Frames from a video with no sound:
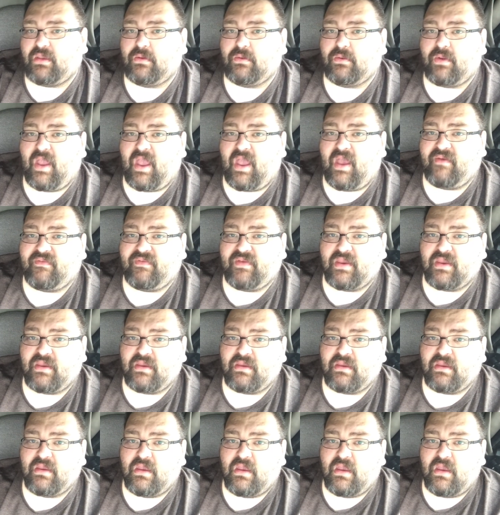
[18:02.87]
you
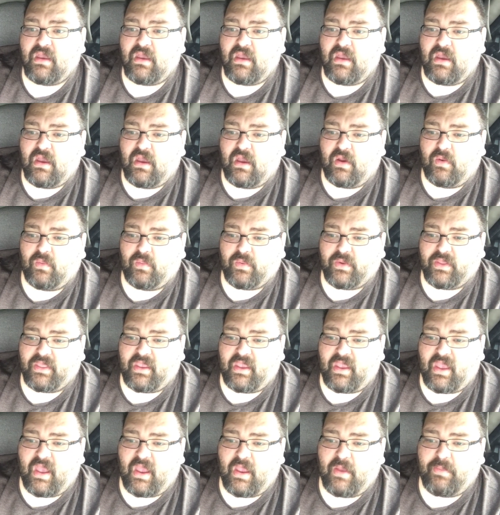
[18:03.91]
having a
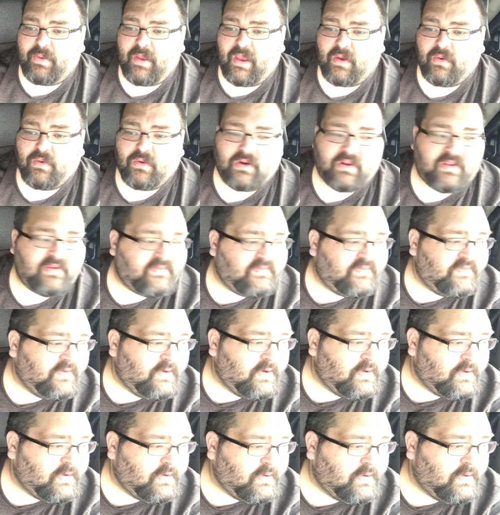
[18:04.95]
really high-powered
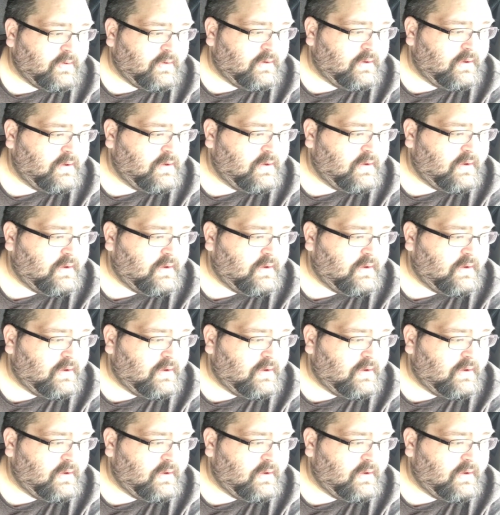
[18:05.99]
inverter